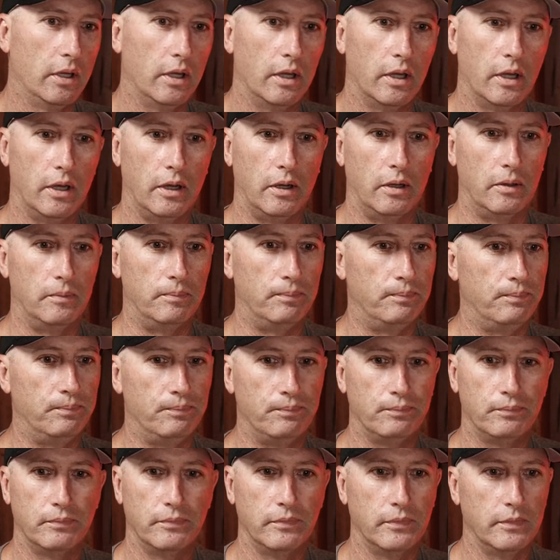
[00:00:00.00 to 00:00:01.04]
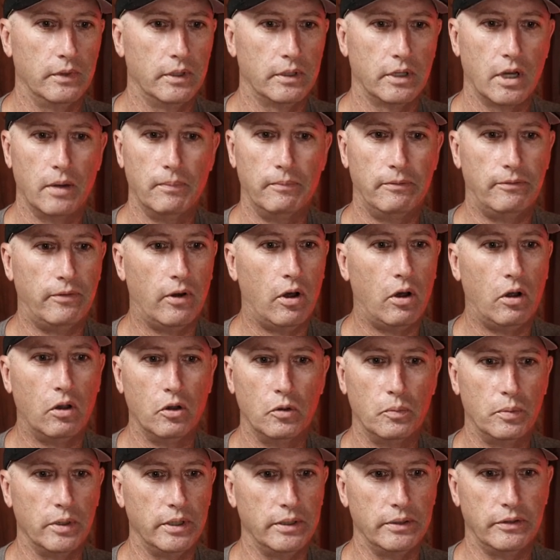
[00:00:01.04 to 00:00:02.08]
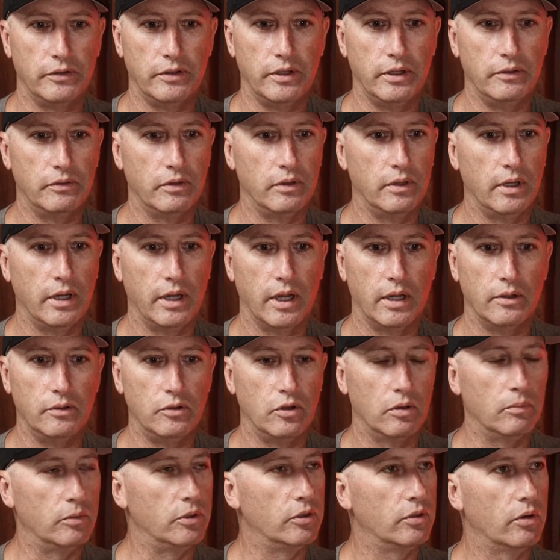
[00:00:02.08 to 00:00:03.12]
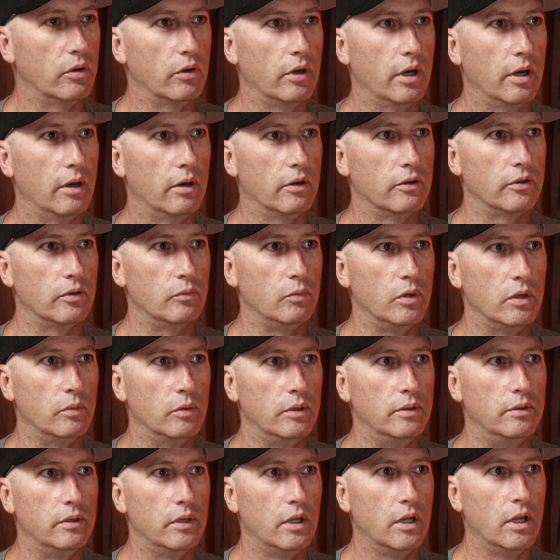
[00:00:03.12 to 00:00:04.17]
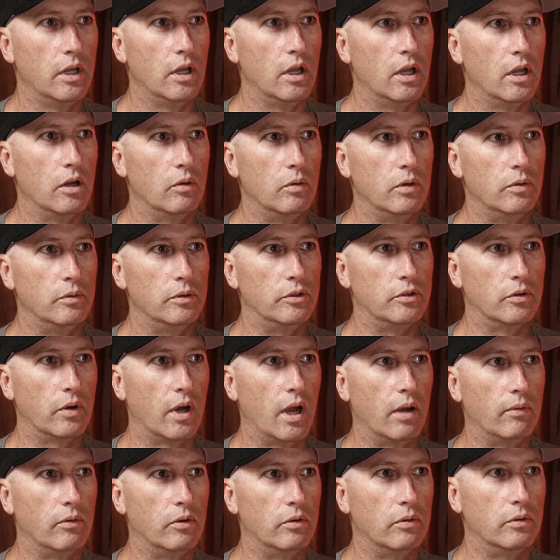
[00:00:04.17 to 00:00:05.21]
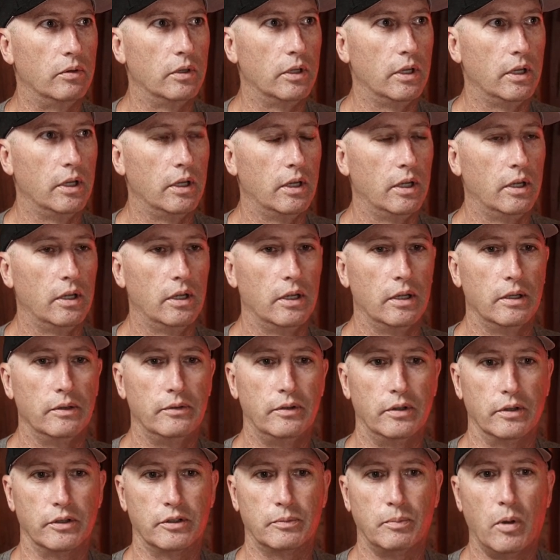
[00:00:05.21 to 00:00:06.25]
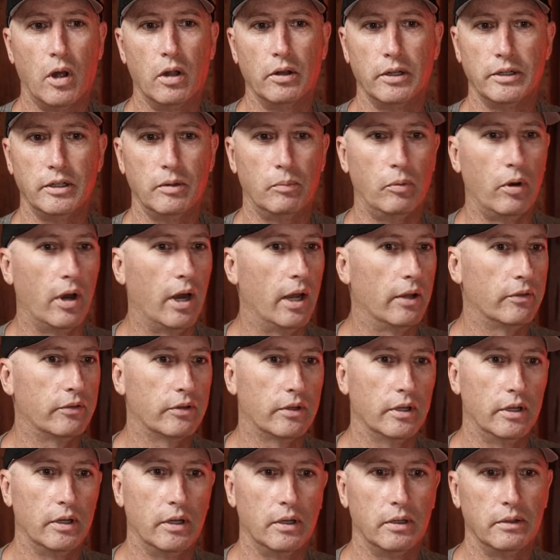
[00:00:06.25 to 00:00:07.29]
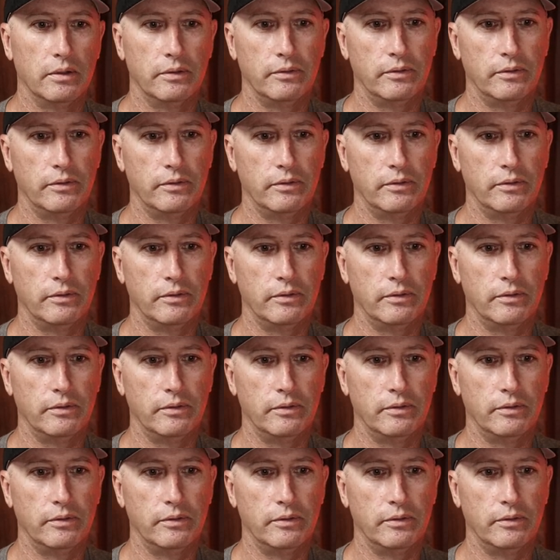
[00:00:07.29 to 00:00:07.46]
Come fall opening season, they had German short hairs, and we would travel to Spalding, Nebraska,